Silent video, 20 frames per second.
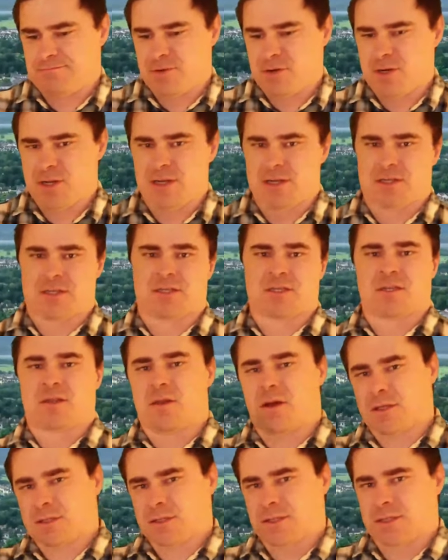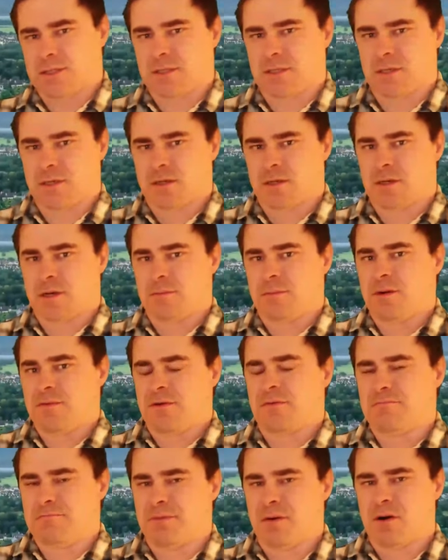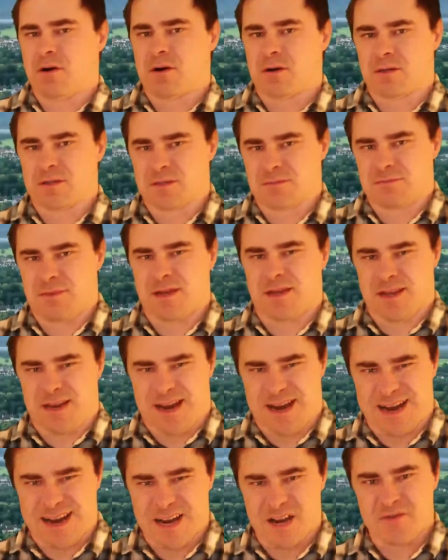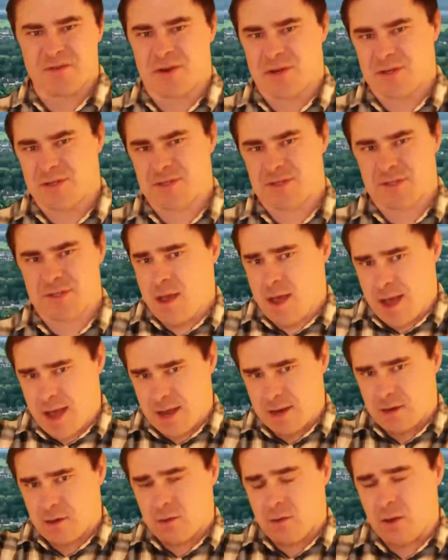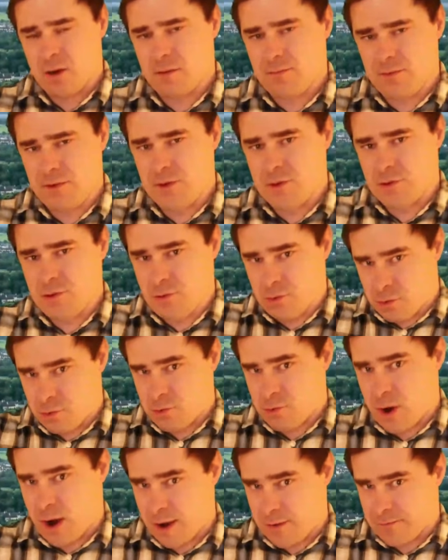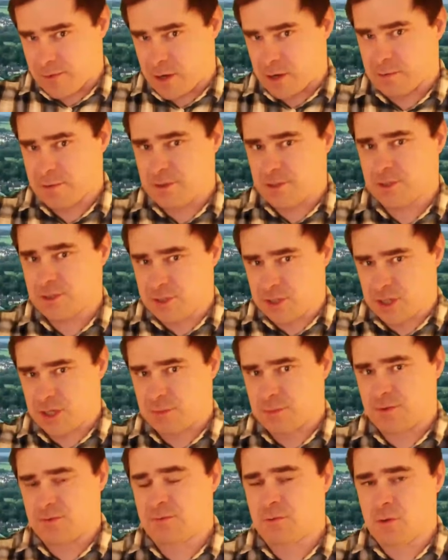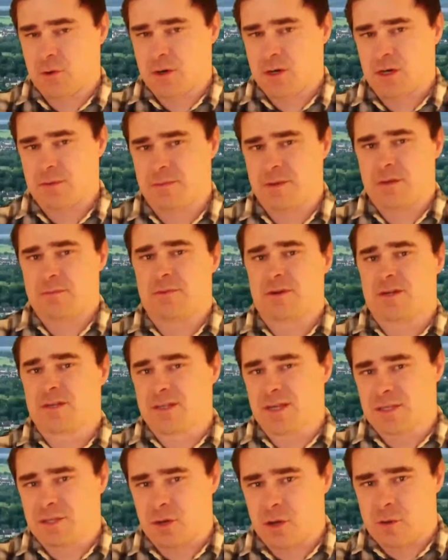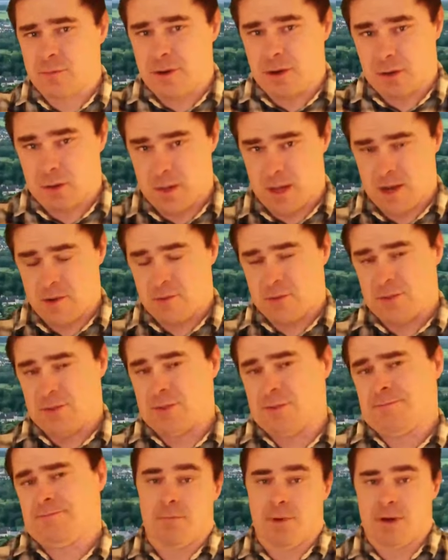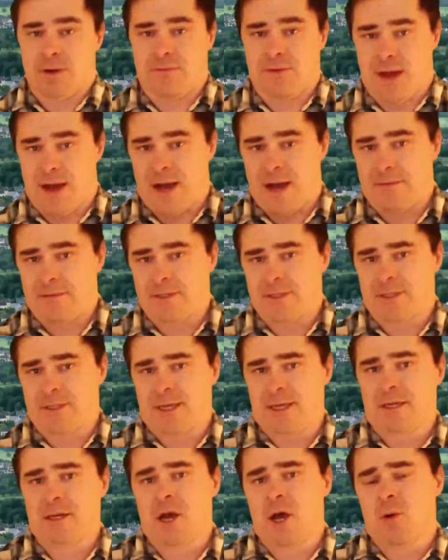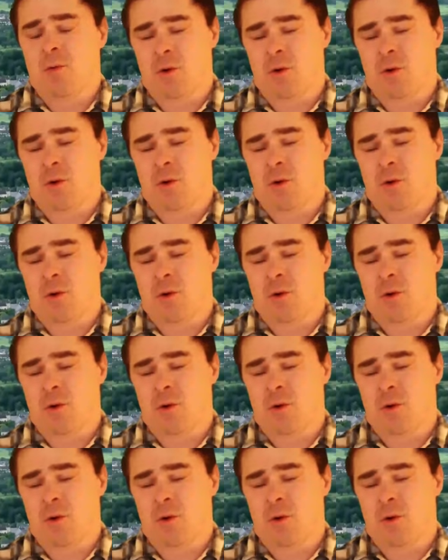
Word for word: putting a sláinte above a bar doesn't make it Irish. And a lot of you who have come to this channel before come here because I talk about language. But if you haven't yet,